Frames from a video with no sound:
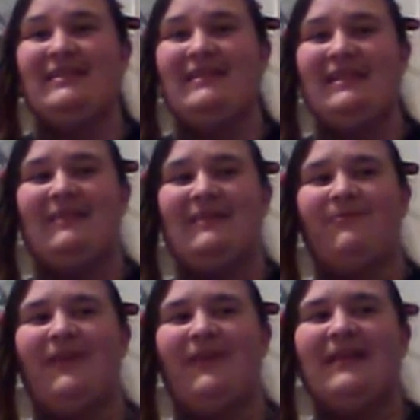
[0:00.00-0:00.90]
He's
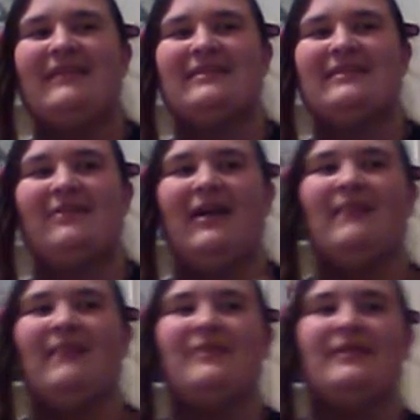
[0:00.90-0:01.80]
funny at
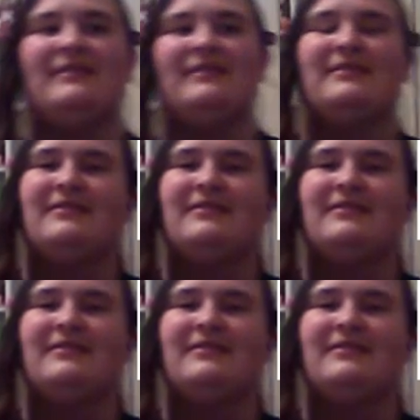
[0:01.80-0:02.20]
sometimes, and then